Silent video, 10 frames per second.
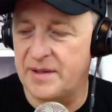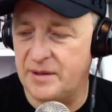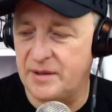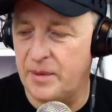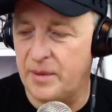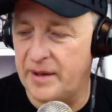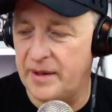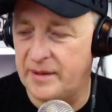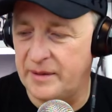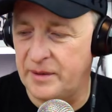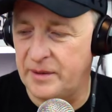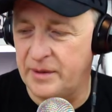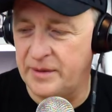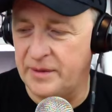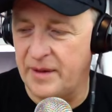You're right.
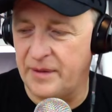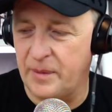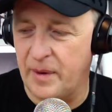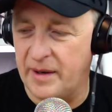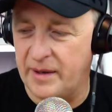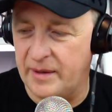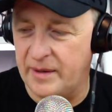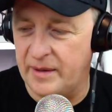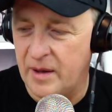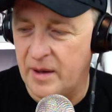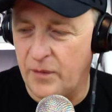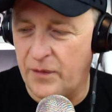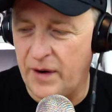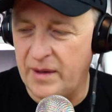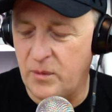You're definitely right. And well,
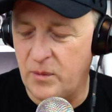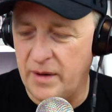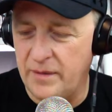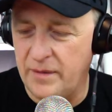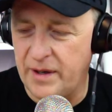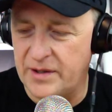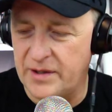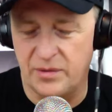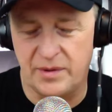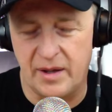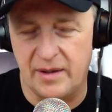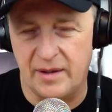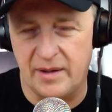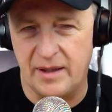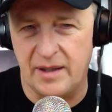Frank, what did Frank shoot? The
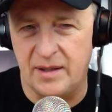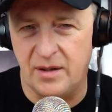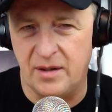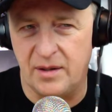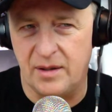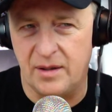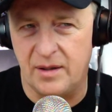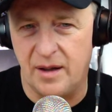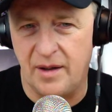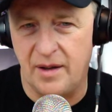eagle hunters?